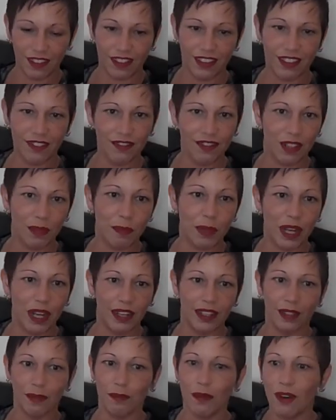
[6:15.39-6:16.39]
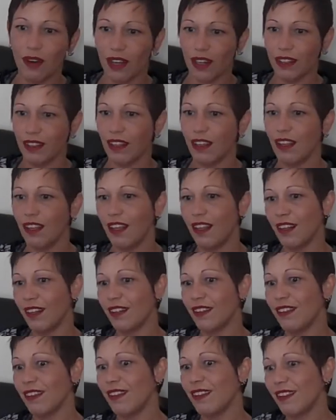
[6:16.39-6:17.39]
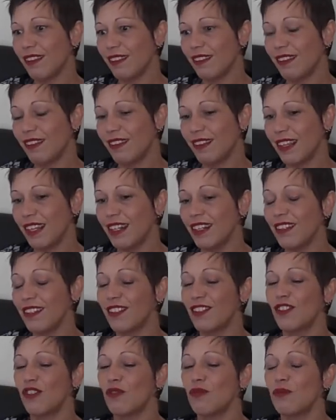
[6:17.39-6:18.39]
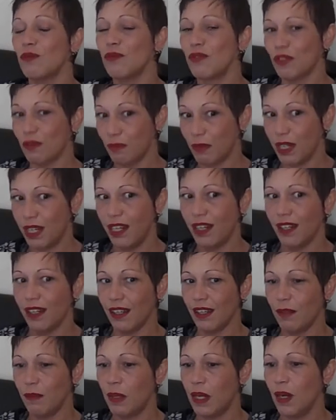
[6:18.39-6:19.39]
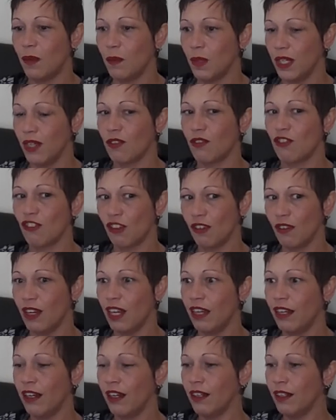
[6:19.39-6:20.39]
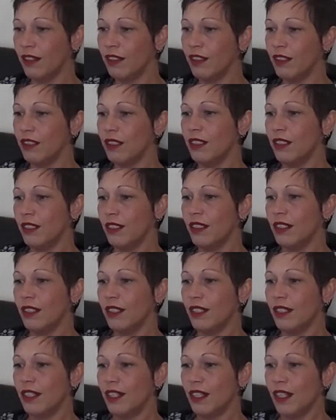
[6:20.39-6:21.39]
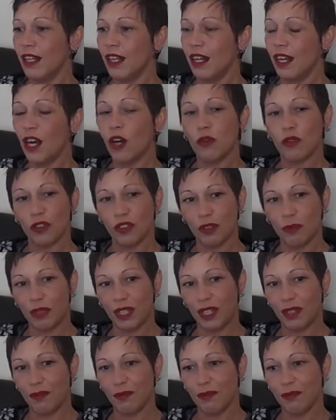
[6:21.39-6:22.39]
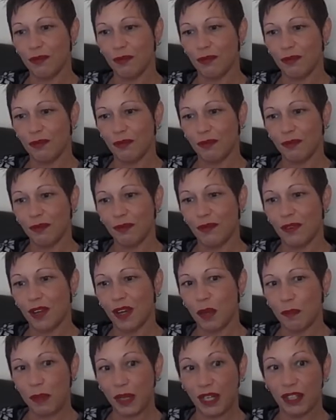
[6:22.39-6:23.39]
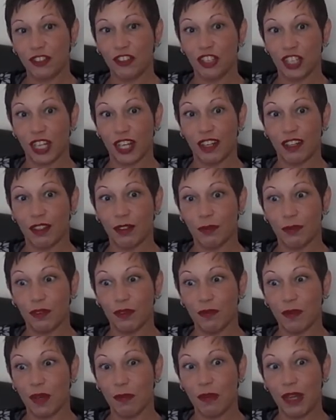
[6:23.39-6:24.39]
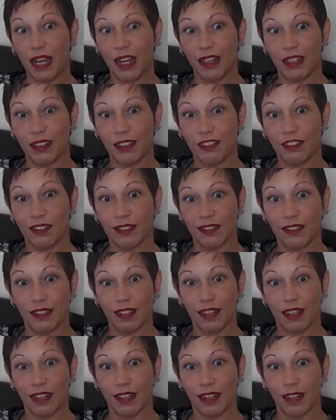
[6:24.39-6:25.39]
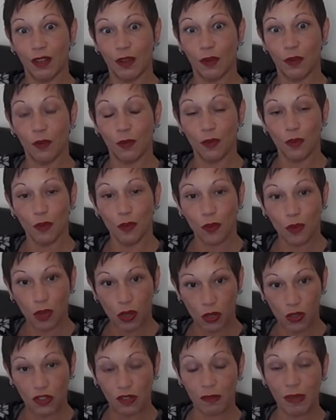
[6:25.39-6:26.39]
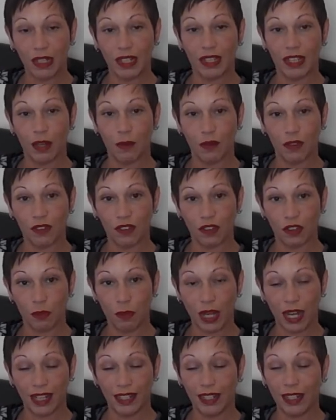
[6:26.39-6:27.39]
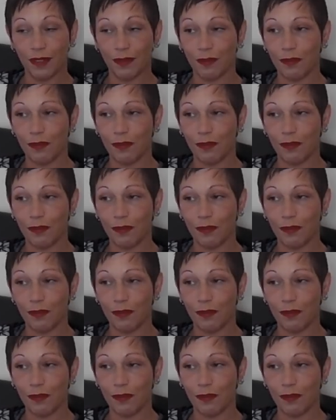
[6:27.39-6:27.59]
I didn't really pay it any mind, and then it dawned on me about a week or two later, hold on a minute, I better check with my bank to see whose money that was that got paid in,